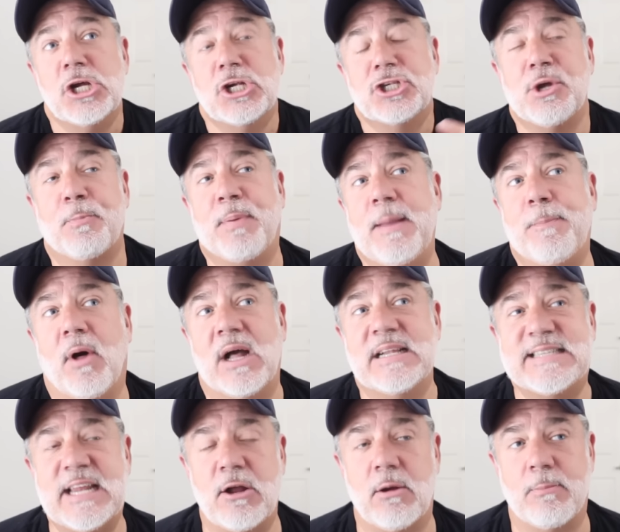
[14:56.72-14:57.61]
So people, I
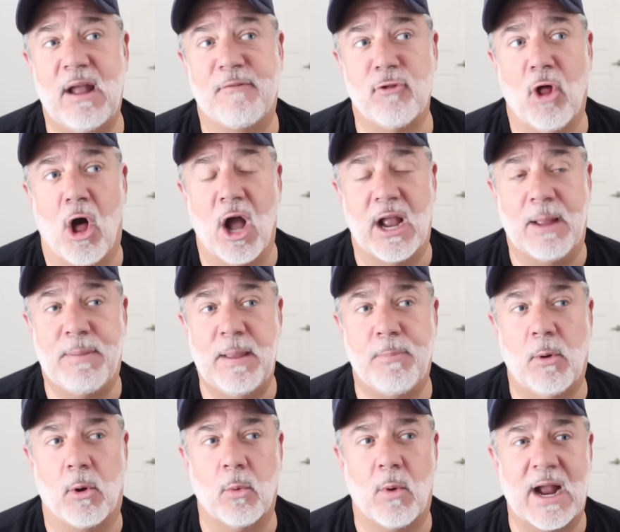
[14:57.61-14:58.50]
said it on my vlog, and
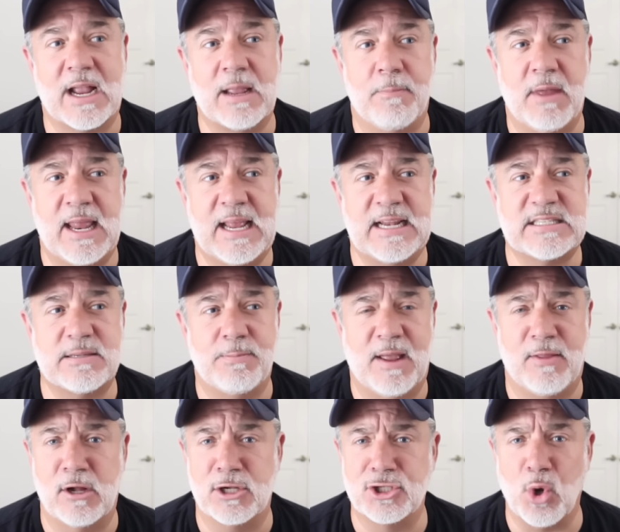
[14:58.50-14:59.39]
people were recommending to
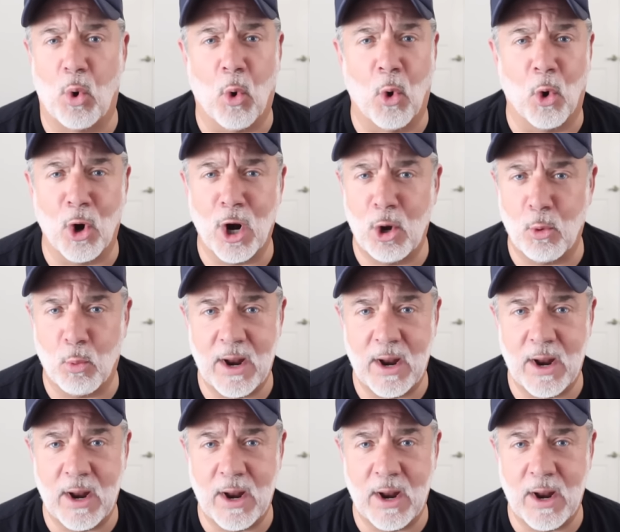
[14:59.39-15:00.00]
me those Oura